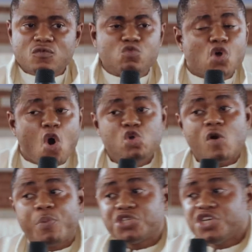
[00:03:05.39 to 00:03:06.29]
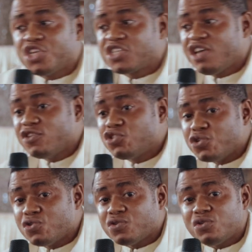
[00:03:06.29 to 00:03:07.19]
With all the opportunities given
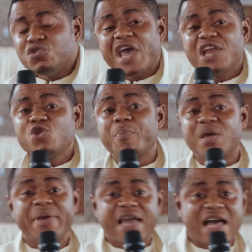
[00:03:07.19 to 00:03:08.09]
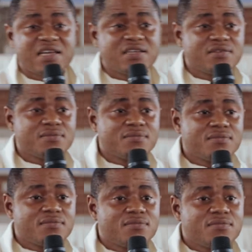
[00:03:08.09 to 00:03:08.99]
to you, you end up a beggar.
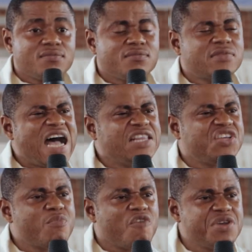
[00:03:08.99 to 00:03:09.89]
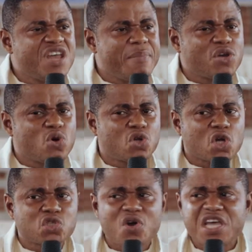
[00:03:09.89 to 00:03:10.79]
That dream of being a medical
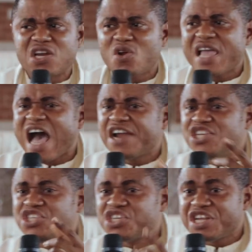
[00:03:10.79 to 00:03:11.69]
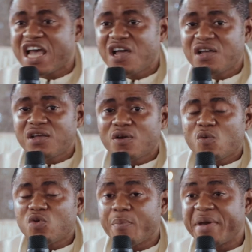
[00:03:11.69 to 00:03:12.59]
doctor, a lawyer, an engineer
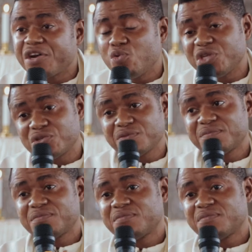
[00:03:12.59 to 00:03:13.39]
will be buried with you.